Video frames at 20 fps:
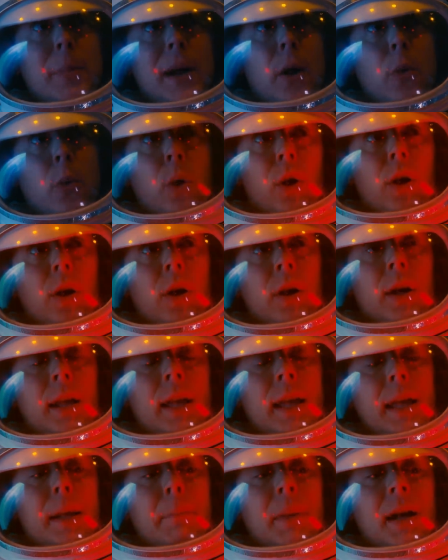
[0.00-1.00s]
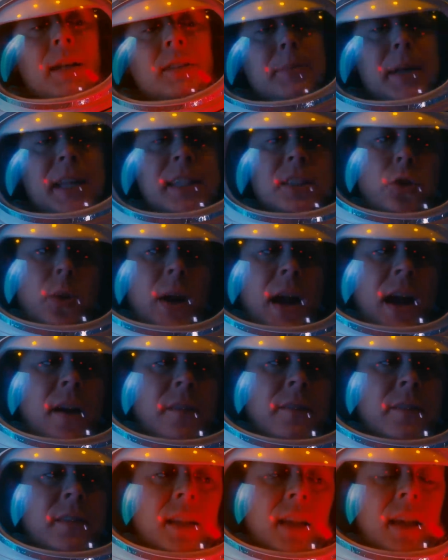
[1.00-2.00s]
no power in my
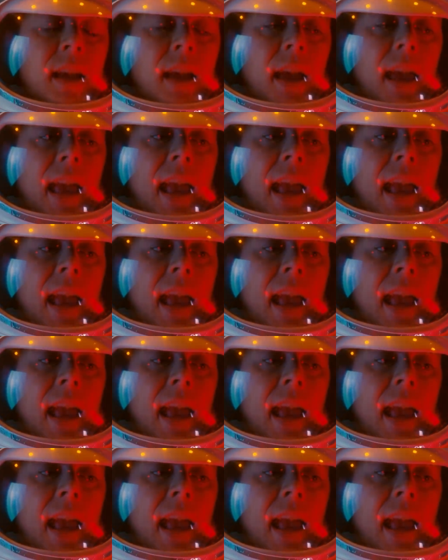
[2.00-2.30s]
spacecraft,